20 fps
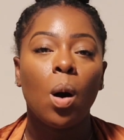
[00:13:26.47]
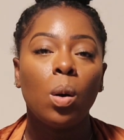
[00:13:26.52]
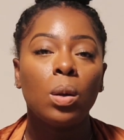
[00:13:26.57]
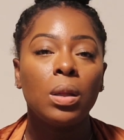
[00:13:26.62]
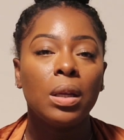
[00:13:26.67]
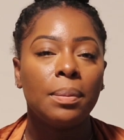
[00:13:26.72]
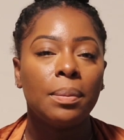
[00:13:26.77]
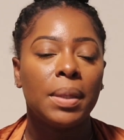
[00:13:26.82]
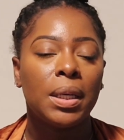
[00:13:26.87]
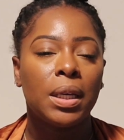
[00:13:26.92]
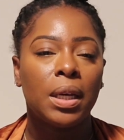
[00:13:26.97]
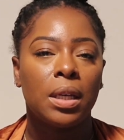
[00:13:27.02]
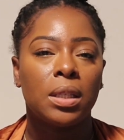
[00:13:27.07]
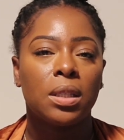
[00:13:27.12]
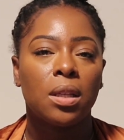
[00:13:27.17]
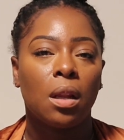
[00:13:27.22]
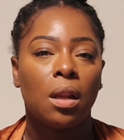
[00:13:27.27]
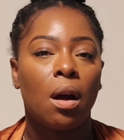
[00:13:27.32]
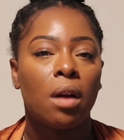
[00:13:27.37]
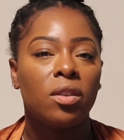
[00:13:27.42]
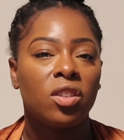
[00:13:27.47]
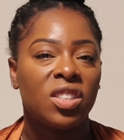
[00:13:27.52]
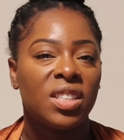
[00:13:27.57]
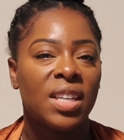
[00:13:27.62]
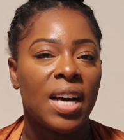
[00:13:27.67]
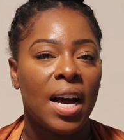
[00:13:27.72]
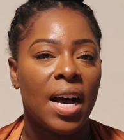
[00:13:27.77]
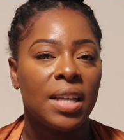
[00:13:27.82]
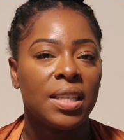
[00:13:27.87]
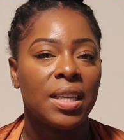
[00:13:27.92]
only because the larger
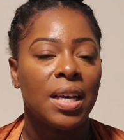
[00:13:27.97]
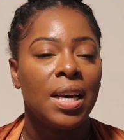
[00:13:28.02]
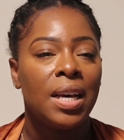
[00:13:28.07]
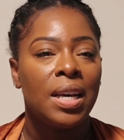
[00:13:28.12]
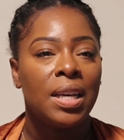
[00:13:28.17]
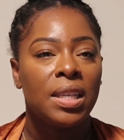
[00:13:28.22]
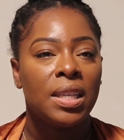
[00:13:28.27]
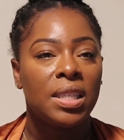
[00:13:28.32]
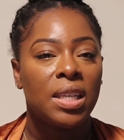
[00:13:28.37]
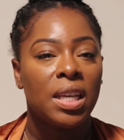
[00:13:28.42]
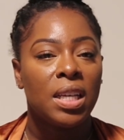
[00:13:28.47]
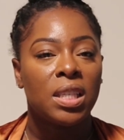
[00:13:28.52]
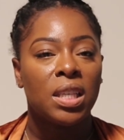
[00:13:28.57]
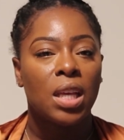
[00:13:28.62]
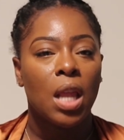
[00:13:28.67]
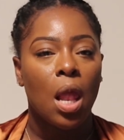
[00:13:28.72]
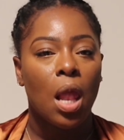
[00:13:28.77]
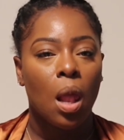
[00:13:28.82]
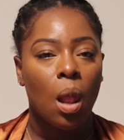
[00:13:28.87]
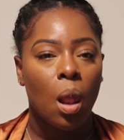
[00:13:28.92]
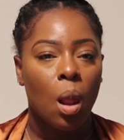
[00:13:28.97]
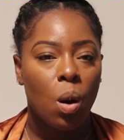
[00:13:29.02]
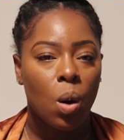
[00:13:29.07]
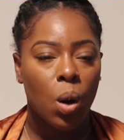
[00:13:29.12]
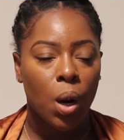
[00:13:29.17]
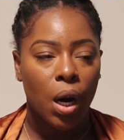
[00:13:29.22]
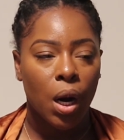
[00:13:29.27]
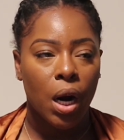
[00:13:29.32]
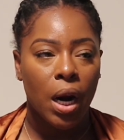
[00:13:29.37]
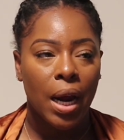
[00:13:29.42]
size sits
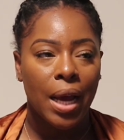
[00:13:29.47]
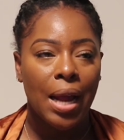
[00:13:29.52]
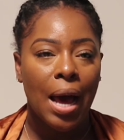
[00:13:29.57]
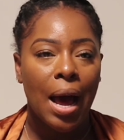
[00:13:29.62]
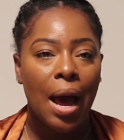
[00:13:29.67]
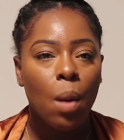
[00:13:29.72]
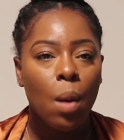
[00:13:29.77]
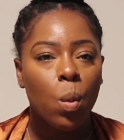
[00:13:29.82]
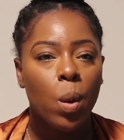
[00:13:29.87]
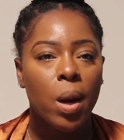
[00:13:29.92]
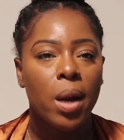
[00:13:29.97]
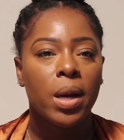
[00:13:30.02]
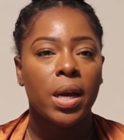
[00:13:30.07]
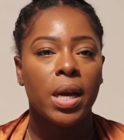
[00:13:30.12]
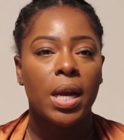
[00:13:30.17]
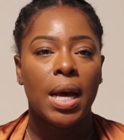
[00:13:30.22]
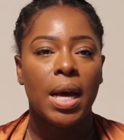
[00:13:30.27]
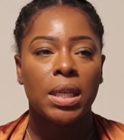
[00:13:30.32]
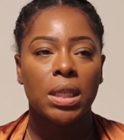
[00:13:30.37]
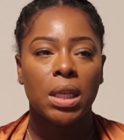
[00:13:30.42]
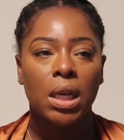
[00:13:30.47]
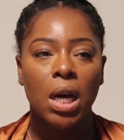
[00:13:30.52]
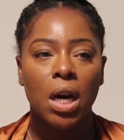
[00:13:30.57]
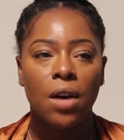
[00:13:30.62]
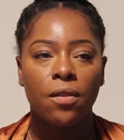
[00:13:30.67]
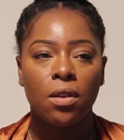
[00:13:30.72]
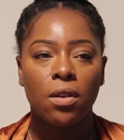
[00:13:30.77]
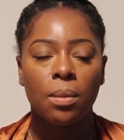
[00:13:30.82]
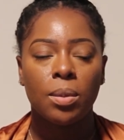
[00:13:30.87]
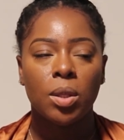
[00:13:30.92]
longer, and I'm wearing it as a
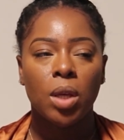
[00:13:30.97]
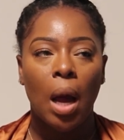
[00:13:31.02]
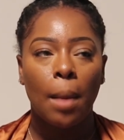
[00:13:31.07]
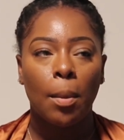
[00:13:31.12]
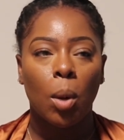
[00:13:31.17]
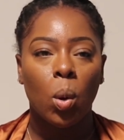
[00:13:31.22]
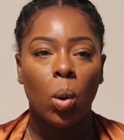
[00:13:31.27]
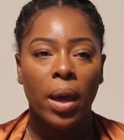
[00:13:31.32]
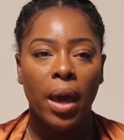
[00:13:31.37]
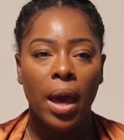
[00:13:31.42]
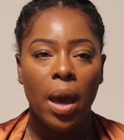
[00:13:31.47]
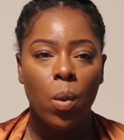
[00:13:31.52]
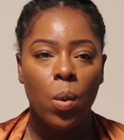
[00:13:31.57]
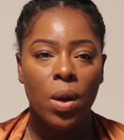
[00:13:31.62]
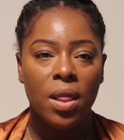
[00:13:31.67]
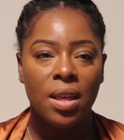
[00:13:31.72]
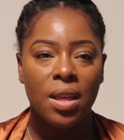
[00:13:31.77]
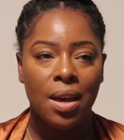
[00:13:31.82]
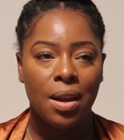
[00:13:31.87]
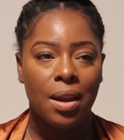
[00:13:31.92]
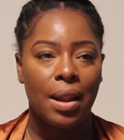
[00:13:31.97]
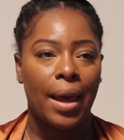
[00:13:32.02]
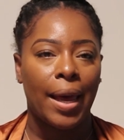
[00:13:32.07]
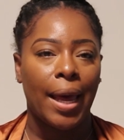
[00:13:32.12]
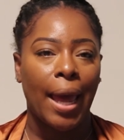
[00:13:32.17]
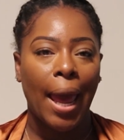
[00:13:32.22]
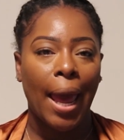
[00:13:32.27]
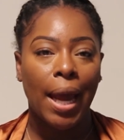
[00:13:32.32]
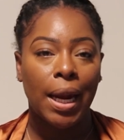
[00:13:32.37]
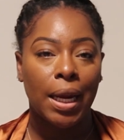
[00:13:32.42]
cover-up, so I'm okay with it
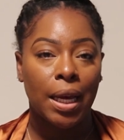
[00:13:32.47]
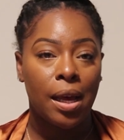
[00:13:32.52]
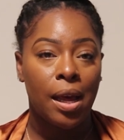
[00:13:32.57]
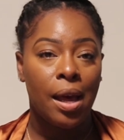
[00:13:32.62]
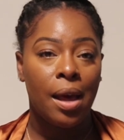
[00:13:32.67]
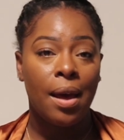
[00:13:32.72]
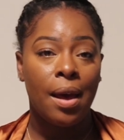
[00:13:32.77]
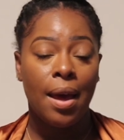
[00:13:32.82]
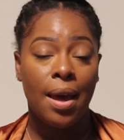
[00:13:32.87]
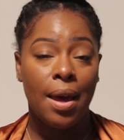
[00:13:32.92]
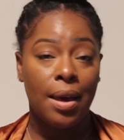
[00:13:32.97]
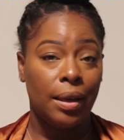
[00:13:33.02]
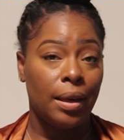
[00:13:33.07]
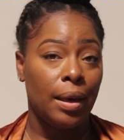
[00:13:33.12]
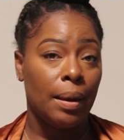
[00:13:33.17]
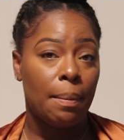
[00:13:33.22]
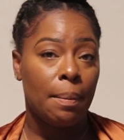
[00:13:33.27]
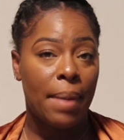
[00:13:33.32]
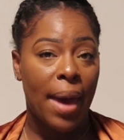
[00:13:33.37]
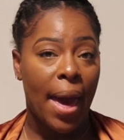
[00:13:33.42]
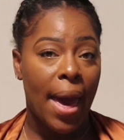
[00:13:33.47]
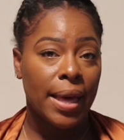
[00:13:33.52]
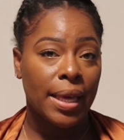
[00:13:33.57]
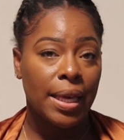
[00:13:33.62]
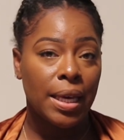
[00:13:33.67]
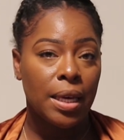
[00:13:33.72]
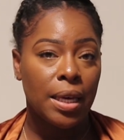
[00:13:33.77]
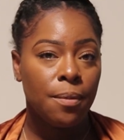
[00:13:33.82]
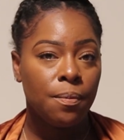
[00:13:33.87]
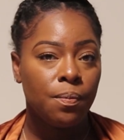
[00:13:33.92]
like kind of hanging
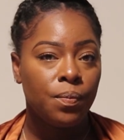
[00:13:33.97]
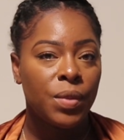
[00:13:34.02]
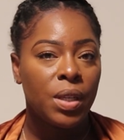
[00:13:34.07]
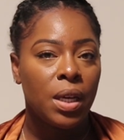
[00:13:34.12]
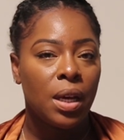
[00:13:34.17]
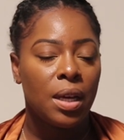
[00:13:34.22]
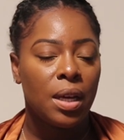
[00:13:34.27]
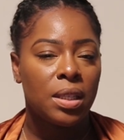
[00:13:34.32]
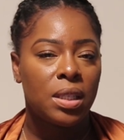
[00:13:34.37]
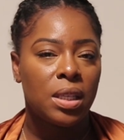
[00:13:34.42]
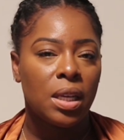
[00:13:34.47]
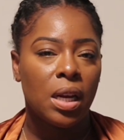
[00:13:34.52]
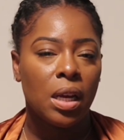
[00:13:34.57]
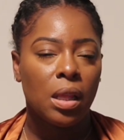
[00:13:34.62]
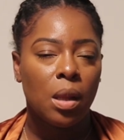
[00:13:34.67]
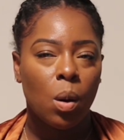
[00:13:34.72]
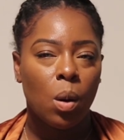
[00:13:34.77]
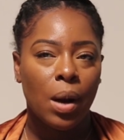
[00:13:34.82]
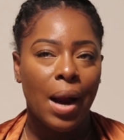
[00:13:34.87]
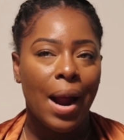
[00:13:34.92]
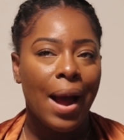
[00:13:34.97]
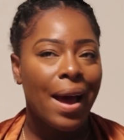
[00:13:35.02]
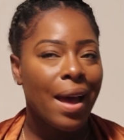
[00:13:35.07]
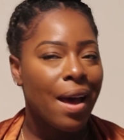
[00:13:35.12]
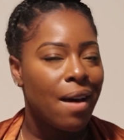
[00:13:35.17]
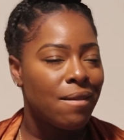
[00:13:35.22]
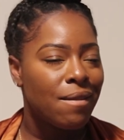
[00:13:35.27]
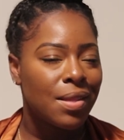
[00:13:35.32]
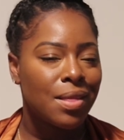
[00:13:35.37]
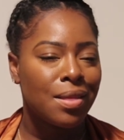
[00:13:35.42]
baggy and sitting longer. I
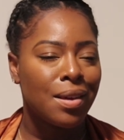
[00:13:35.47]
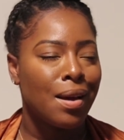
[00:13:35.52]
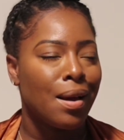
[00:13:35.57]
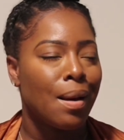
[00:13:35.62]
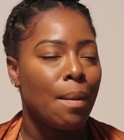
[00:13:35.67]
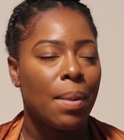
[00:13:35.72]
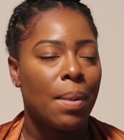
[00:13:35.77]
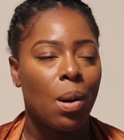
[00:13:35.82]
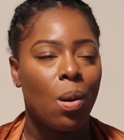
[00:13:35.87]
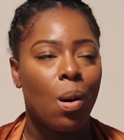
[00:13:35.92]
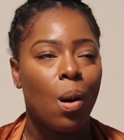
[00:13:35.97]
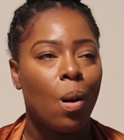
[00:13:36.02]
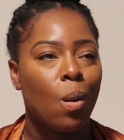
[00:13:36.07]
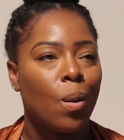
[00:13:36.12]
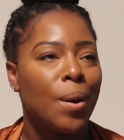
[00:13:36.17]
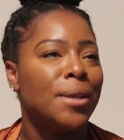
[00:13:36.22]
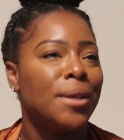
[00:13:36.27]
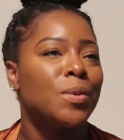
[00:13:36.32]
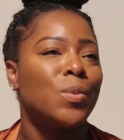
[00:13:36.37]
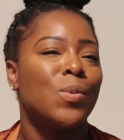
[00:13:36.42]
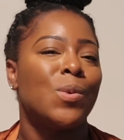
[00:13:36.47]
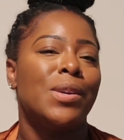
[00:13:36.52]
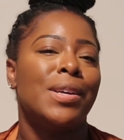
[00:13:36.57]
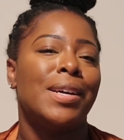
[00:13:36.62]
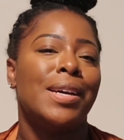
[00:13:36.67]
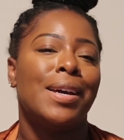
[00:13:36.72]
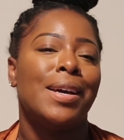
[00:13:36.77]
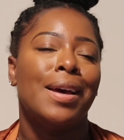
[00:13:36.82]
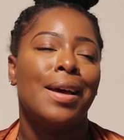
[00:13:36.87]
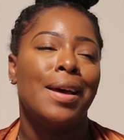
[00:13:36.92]
have a thing about always
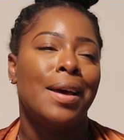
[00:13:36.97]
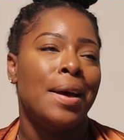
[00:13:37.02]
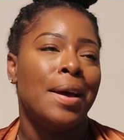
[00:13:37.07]
wanting